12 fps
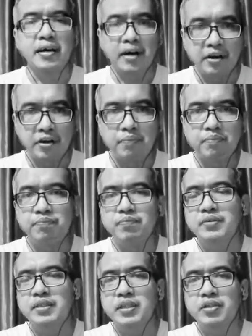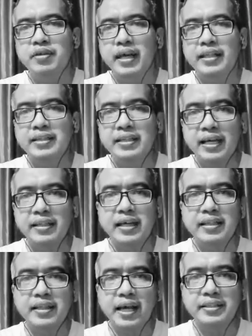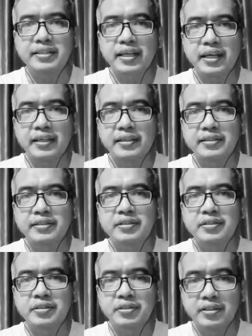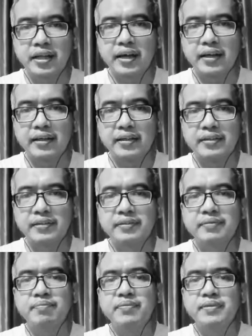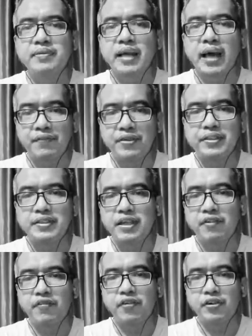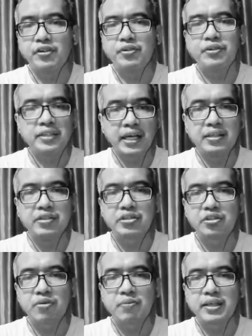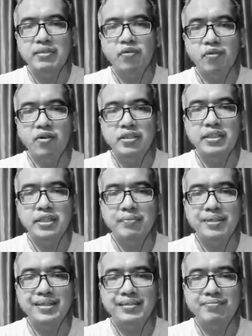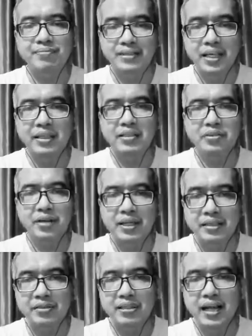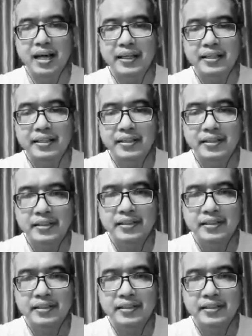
I hope you can get a nice day today. Have a nice day for you. Thank you so much for watching me. Thank you and good luck.